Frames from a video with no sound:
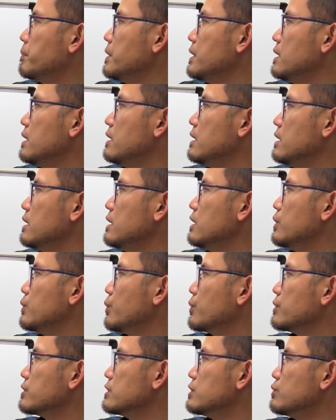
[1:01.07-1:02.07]
B
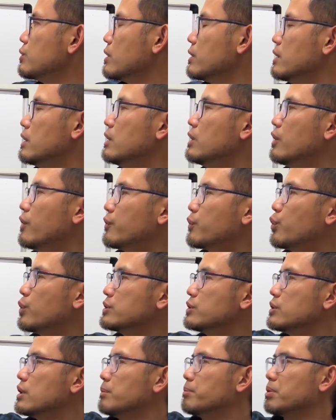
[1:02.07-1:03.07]
equal to zero. Of
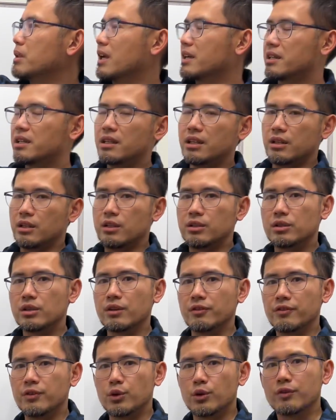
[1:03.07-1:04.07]
course, you can plug it in and you
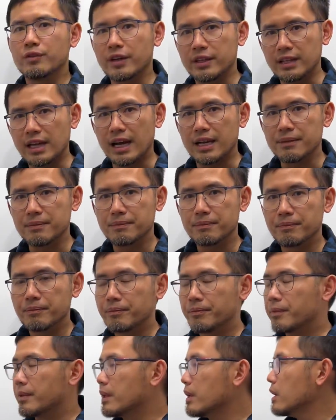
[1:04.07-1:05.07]
can verify that.
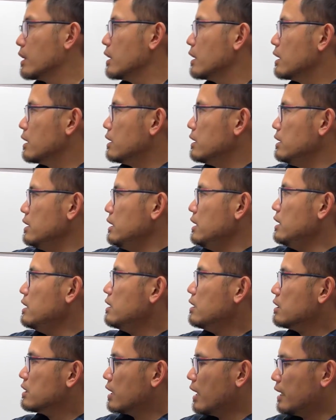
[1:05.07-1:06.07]

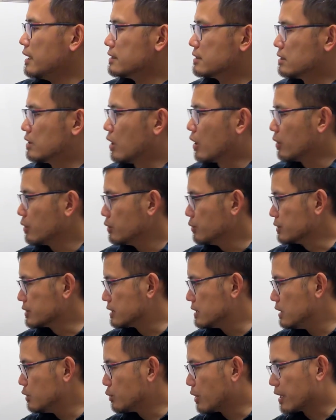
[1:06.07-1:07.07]
Either case though, you
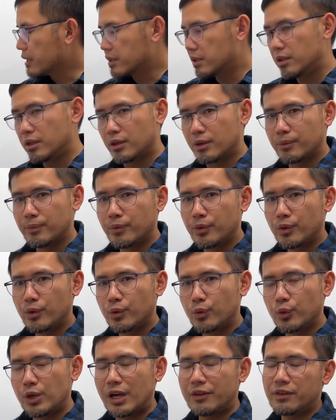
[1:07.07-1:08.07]
see right here,
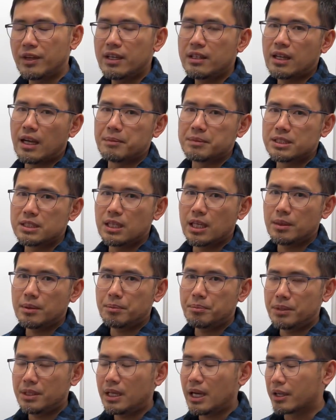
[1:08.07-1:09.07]
we have A times
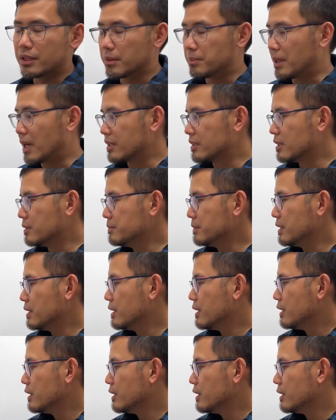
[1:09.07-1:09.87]
B on the bottom.